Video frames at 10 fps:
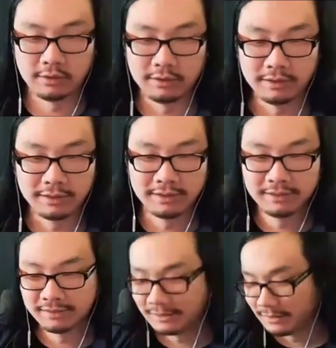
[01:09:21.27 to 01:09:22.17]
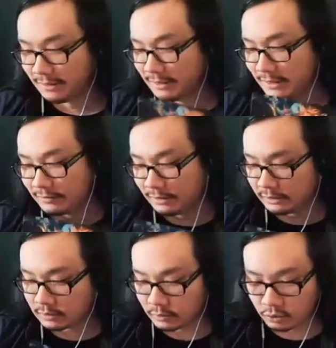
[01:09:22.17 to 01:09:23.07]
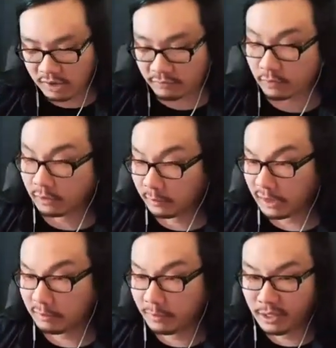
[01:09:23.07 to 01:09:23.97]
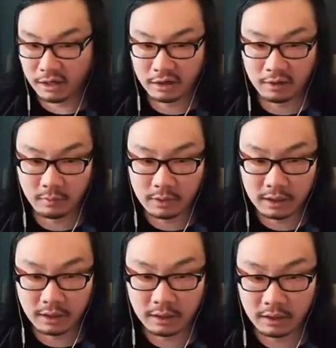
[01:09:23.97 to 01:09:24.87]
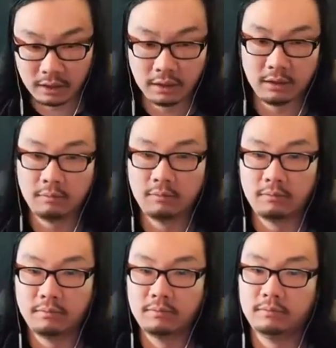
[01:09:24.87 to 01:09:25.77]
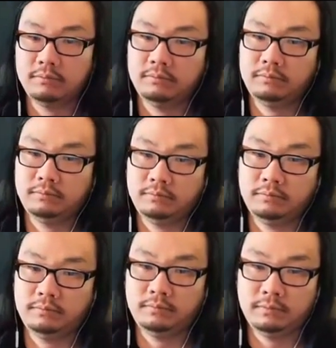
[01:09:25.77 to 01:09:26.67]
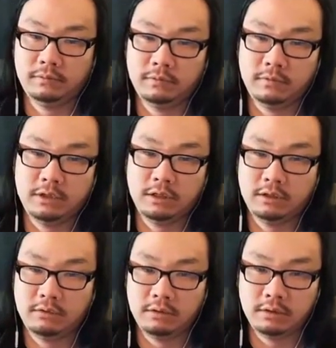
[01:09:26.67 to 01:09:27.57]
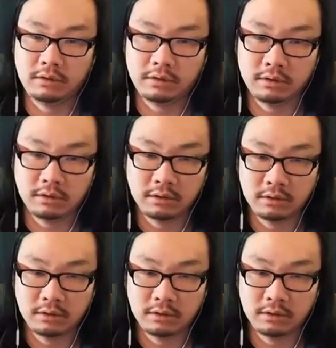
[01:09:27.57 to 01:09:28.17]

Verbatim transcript: and let this one dry for a little bit, but we can um, we can do this.